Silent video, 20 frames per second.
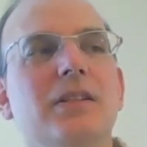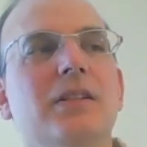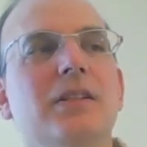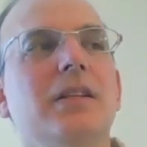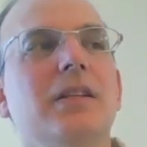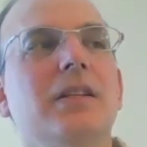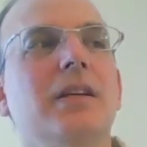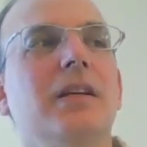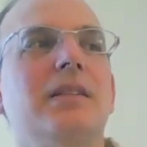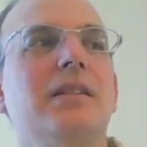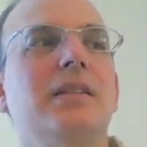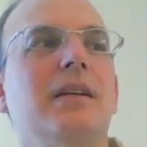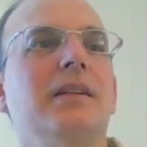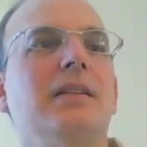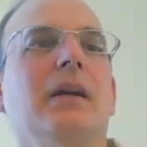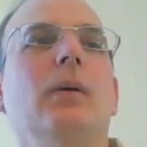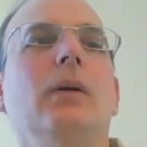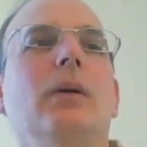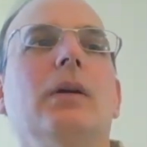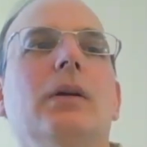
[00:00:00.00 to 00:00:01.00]
Because it's
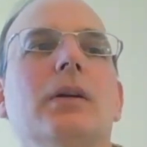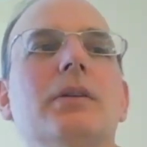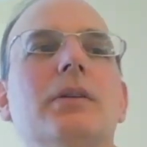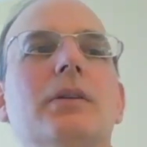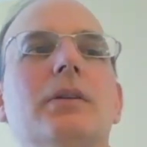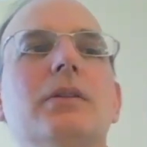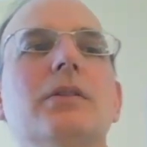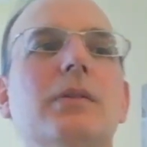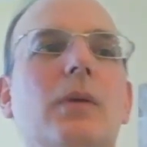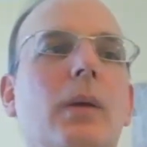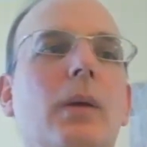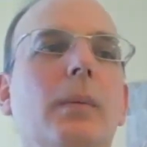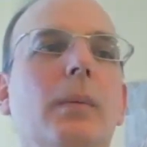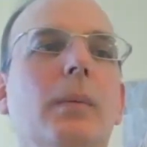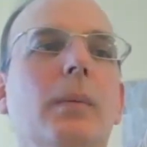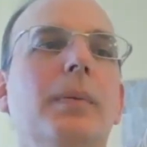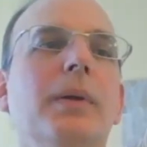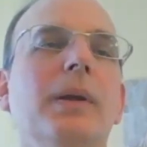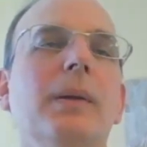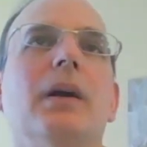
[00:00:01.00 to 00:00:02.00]
because oh,
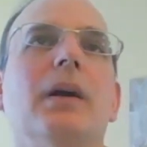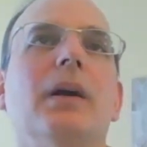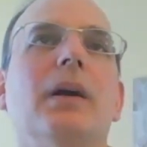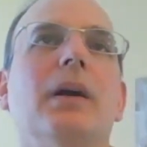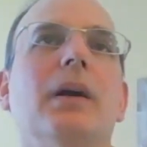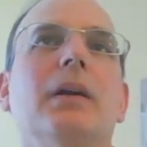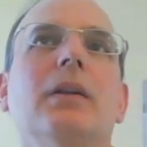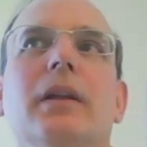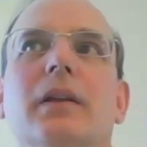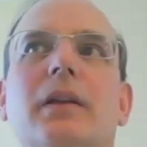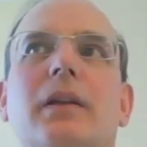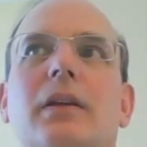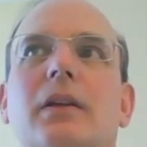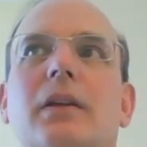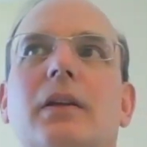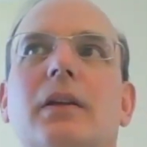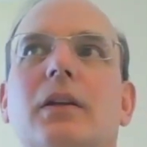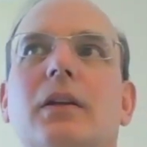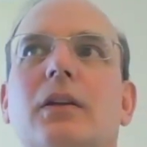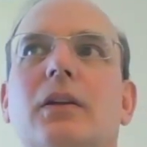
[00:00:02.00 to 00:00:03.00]
people are
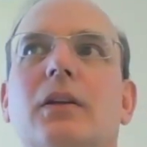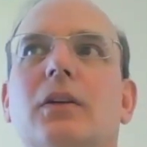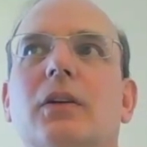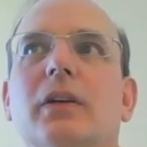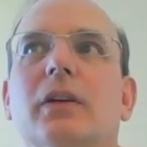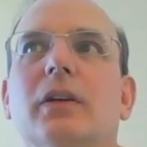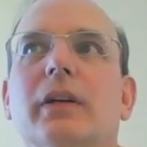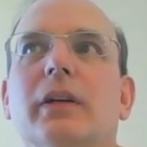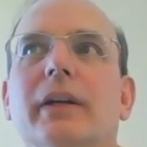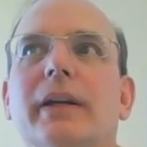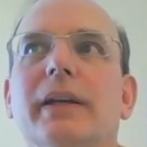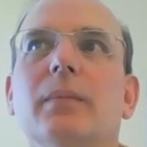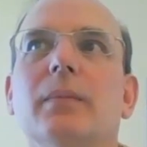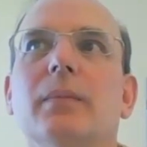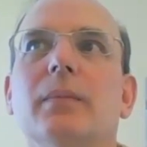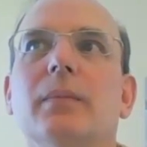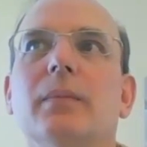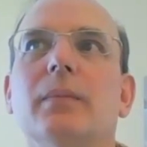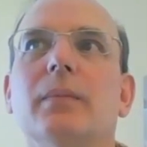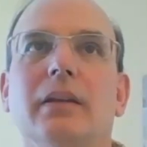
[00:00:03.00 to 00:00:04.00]
looking to create a
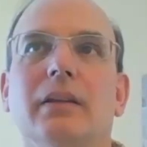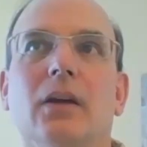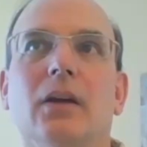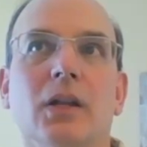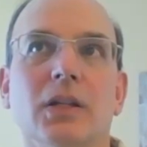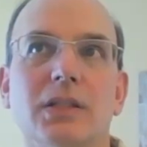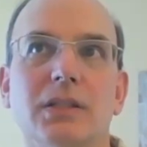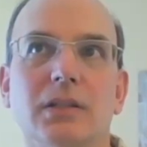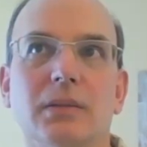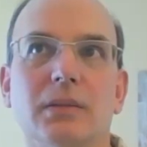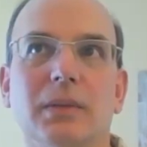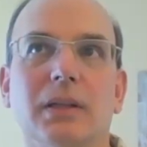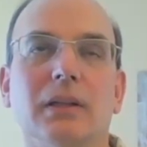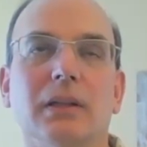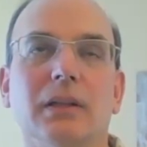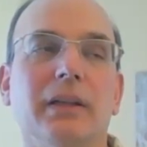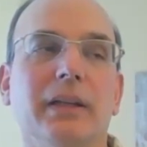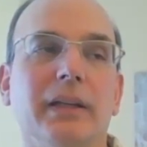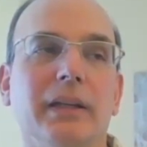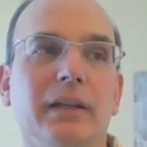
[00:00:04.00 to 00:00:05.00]
business. I
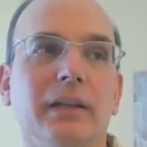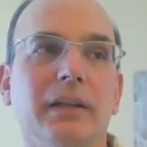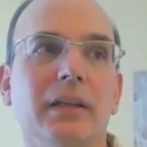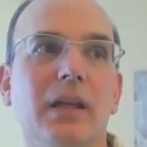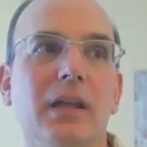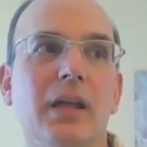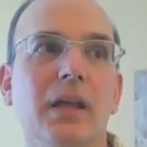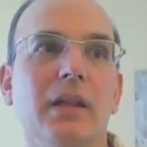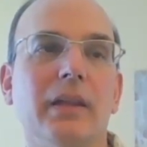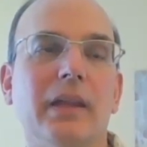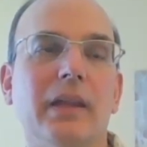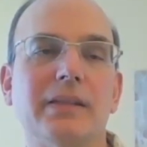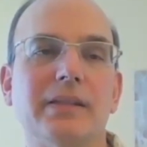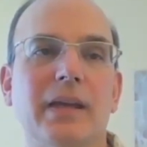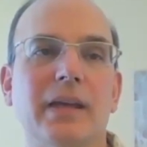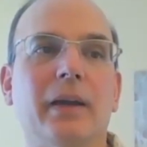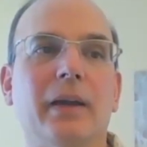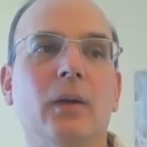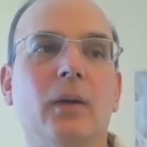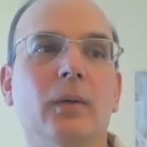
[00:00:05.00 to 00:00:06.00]
think
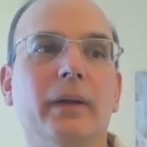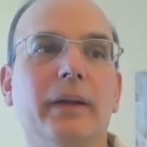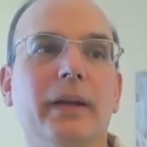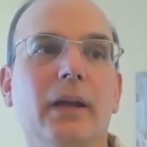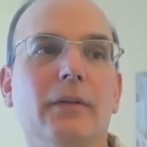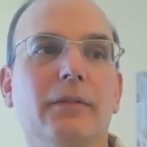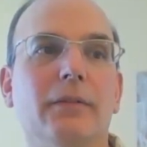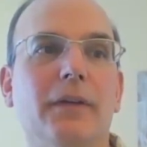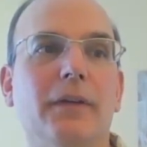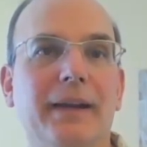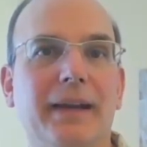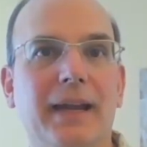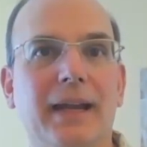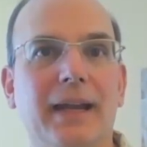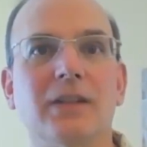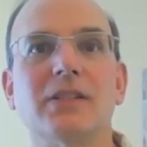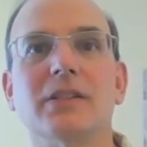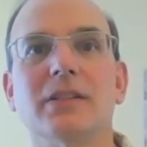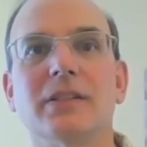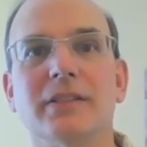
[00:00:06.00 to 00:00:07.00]
ultimately that's not
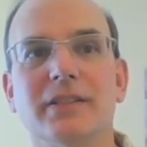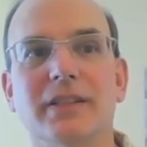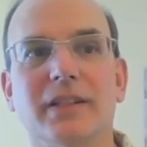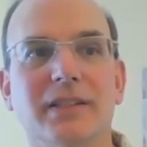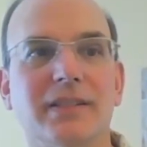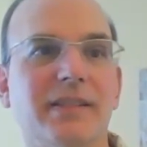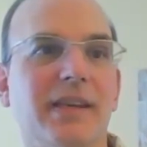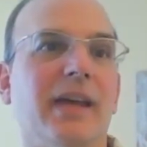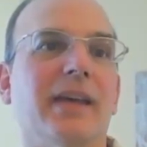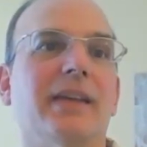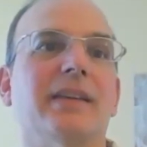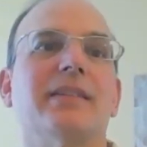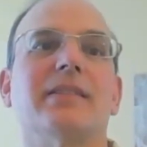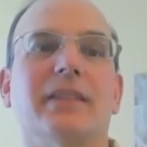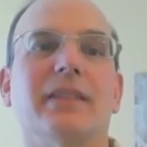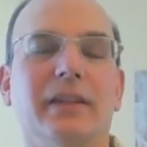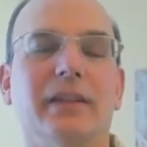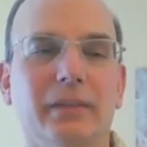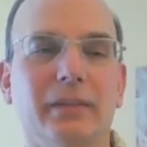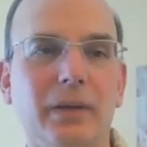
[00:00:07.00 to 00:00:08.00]
only a financial
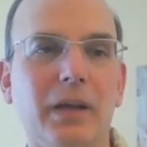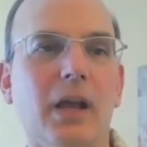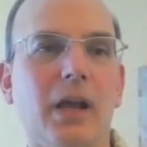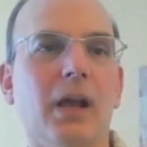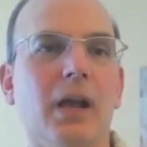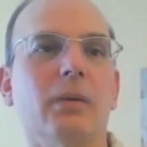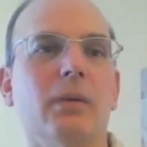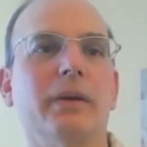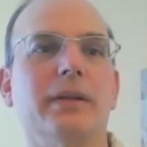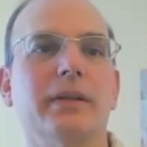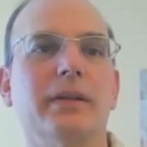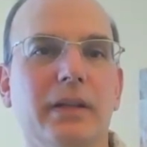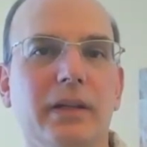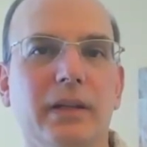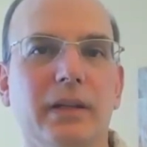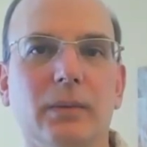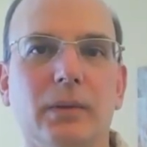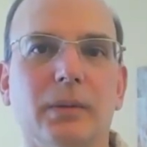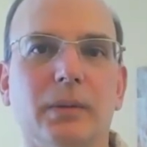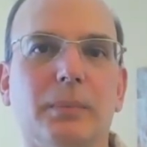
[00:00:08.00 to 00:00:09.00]
success and
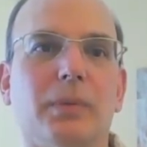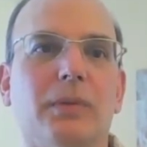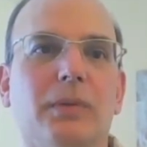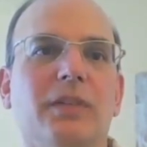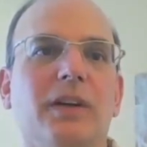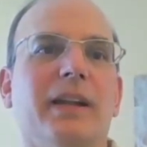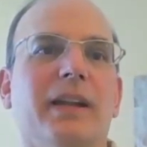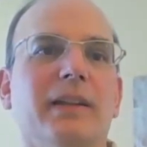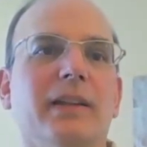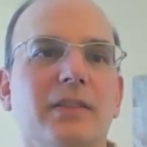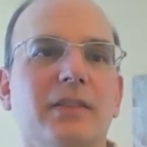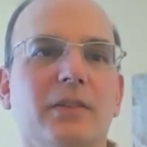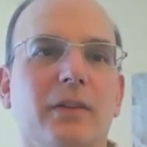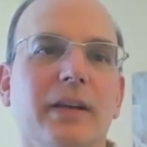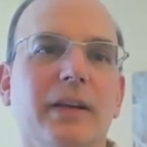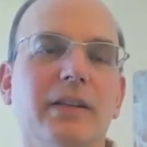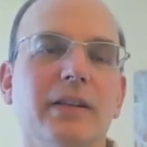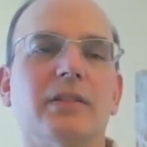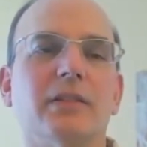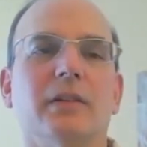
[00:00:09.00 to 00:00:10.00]
yeah, we did it. We're
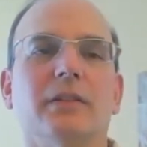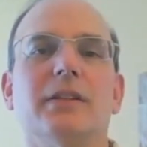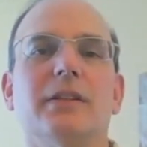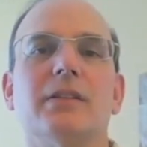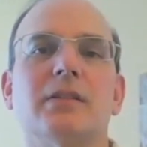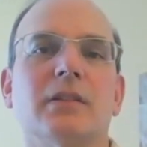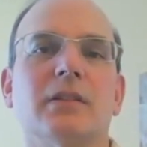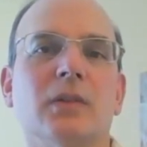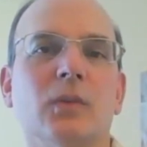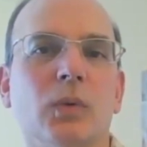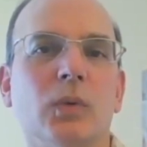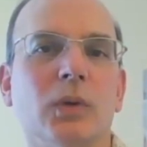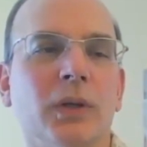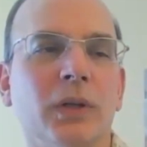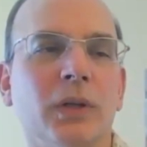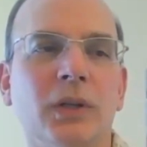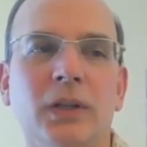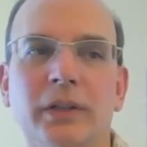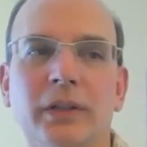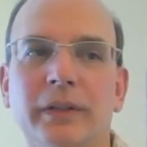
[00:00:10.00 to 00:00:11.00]
providing this great
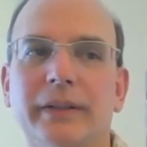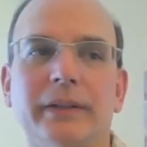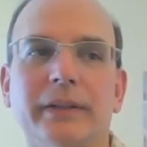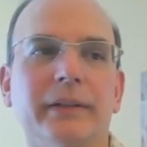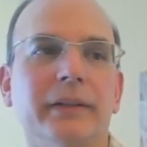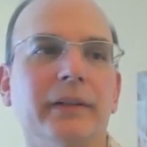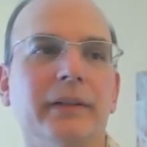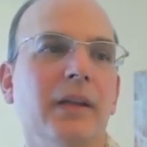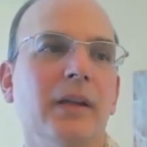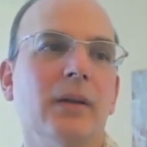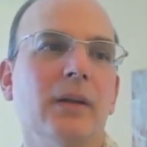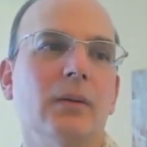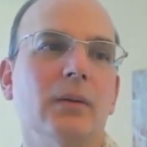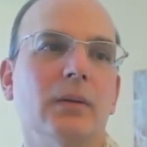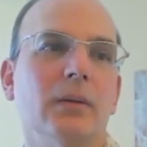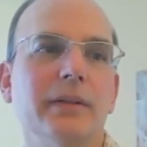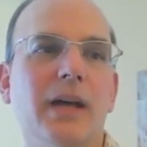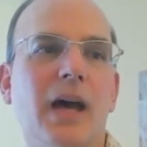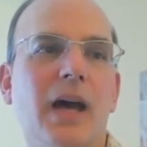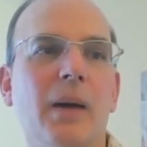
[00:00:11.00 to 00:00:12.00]
service in the world, and
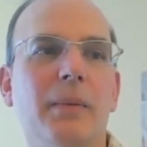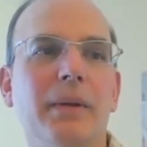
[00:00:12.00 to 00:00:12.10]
